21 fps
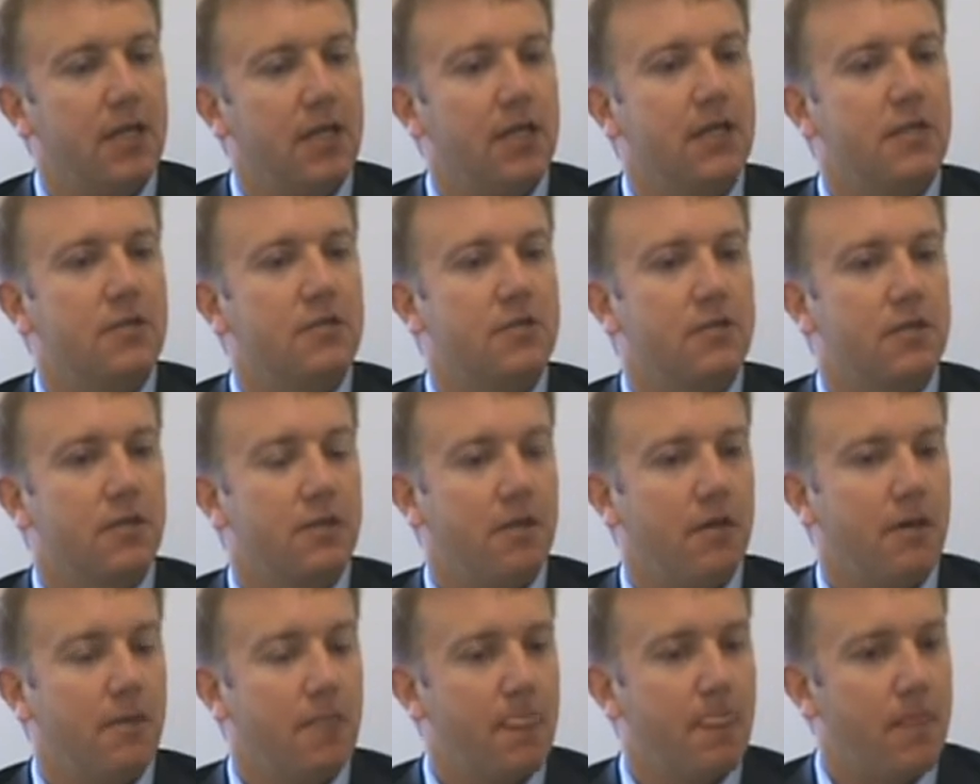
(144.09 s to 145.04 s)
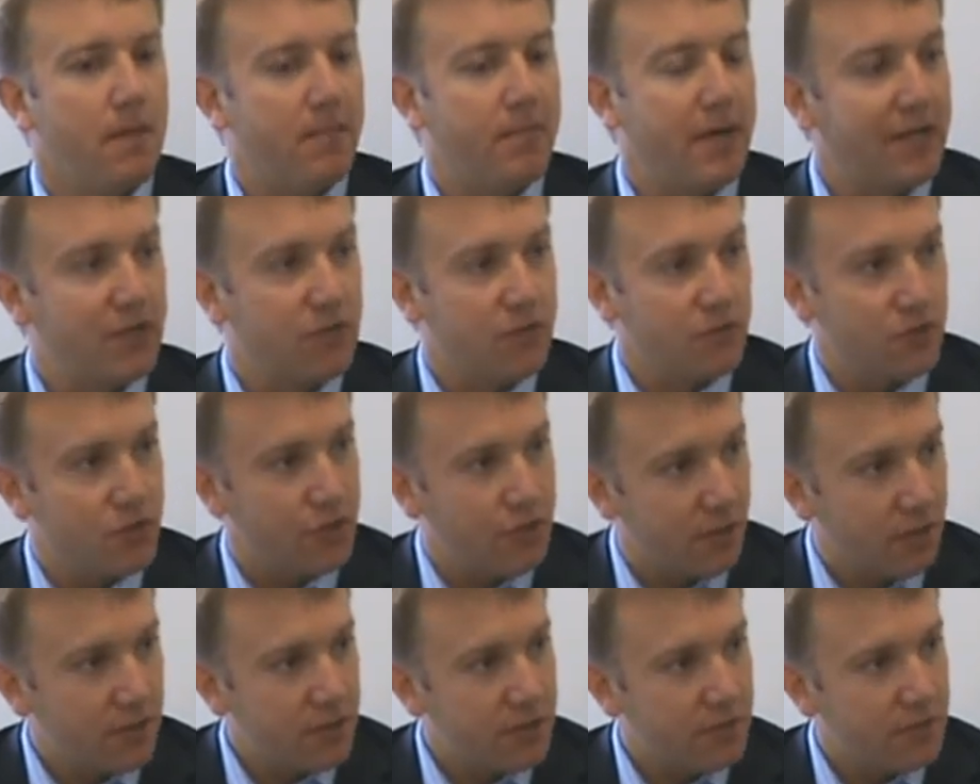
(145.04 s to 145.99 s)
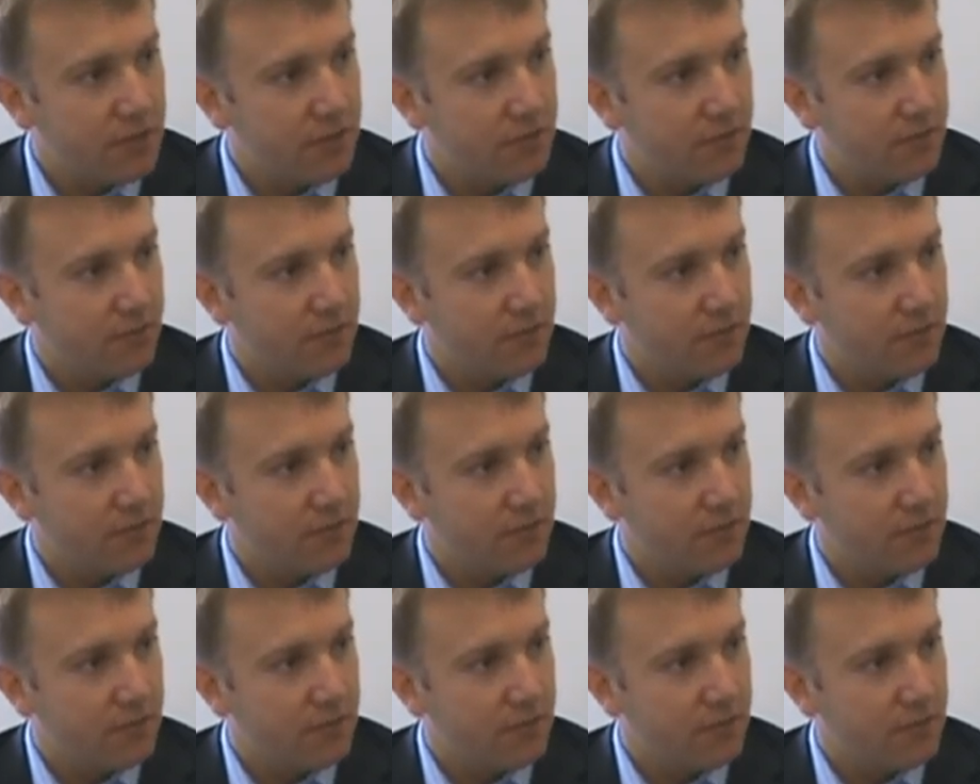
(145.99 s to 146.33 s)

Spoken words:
is patient choice.